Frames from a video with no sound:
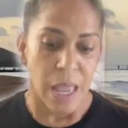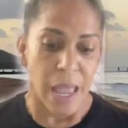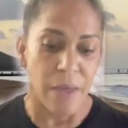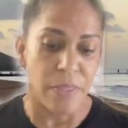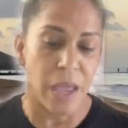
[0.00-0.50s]

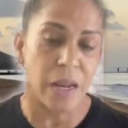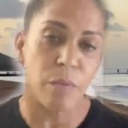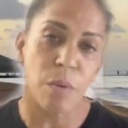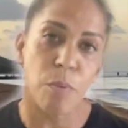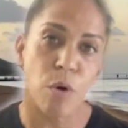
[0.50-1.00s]
And then it
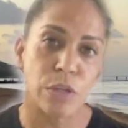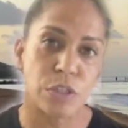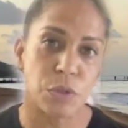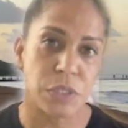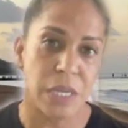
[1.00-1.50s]
reports
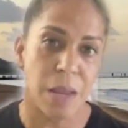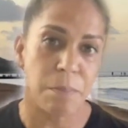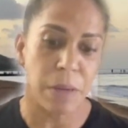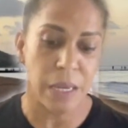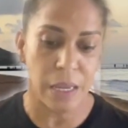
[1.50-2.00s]
to
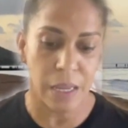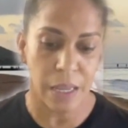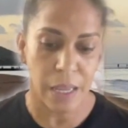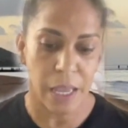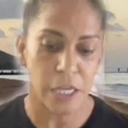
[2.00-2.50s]
DNB,
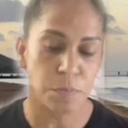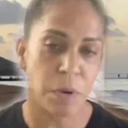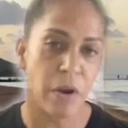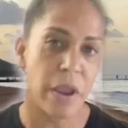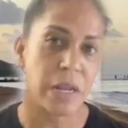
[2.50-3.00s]

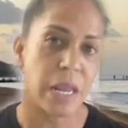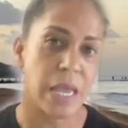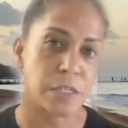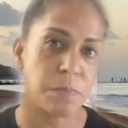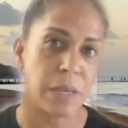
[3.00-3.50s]
Experian,
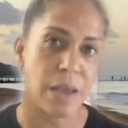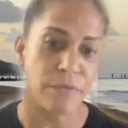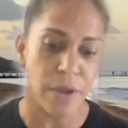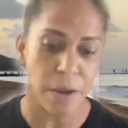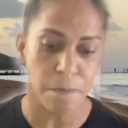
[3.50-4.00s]

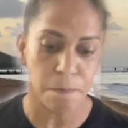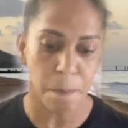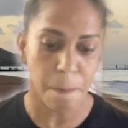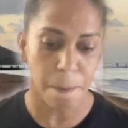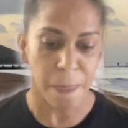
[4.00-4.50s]
SBFE.
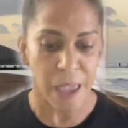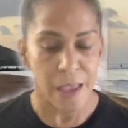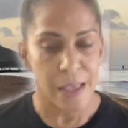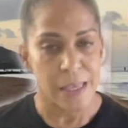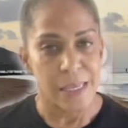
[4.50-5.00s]

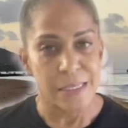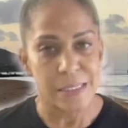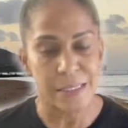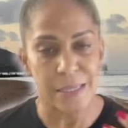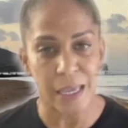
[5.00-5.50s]

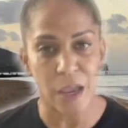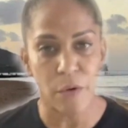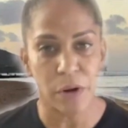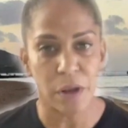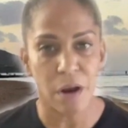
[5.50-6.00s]
Second
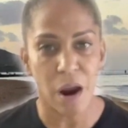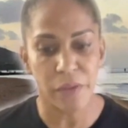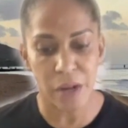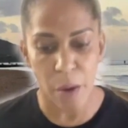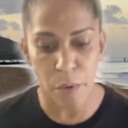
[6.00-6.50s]
credit card
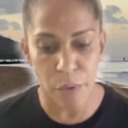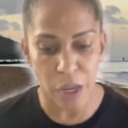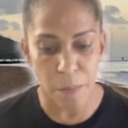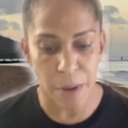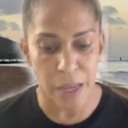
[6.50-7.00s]
that I would
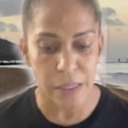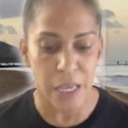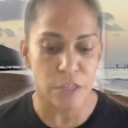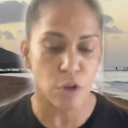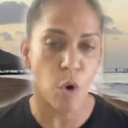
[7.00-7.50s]
recommend
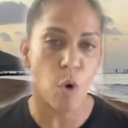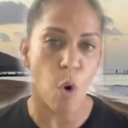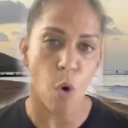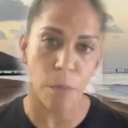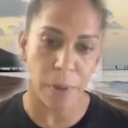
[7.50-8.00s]
is
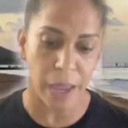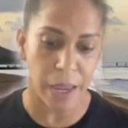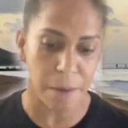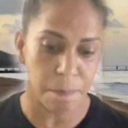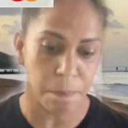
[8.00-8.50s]

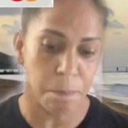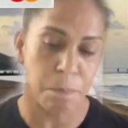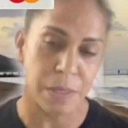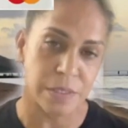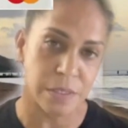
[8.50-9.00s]
CorePay
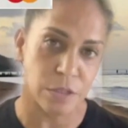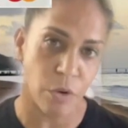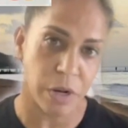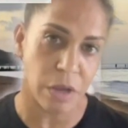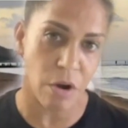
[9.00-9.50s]
Business
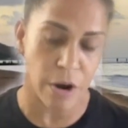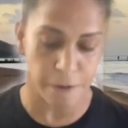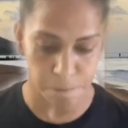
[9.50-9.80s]
Credit Card.